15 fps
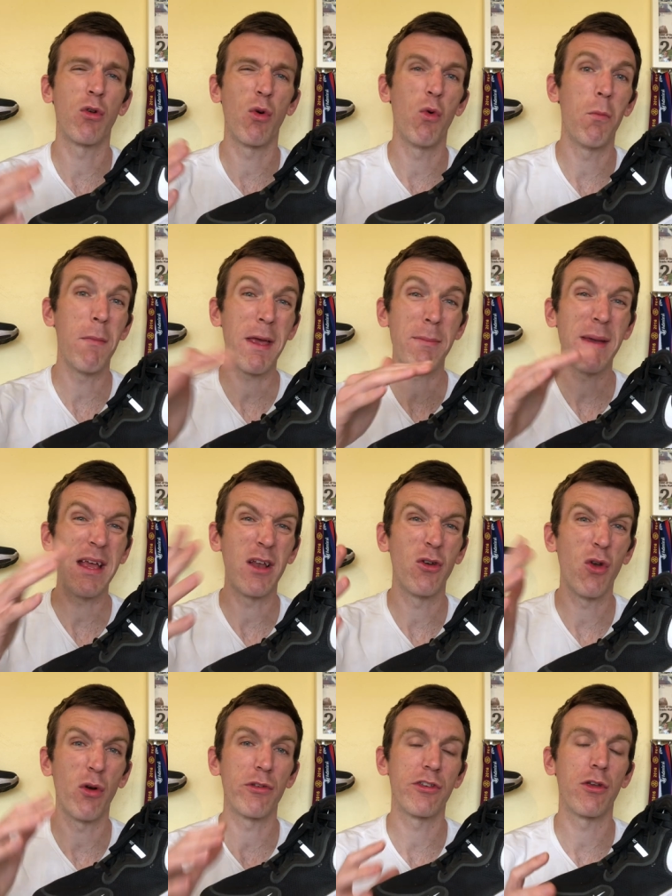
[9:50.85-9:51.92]
or maybe
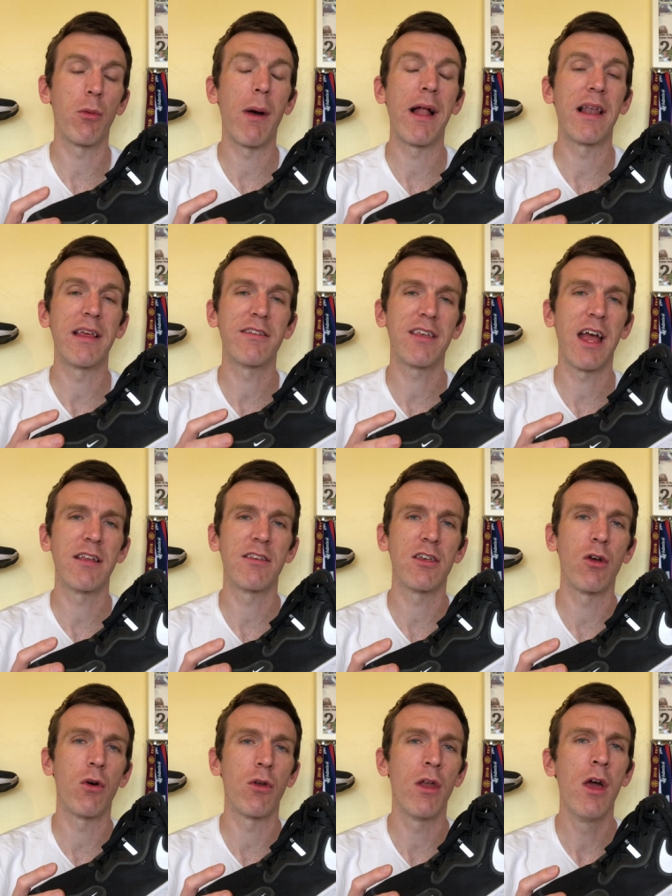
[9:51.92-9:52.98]
not so well it's
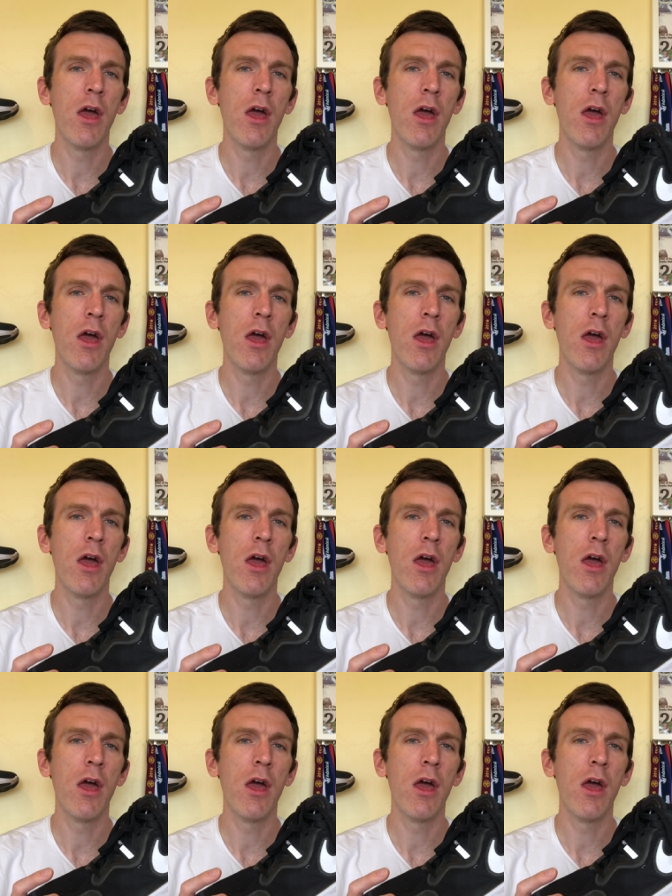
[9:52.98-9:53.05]
getting on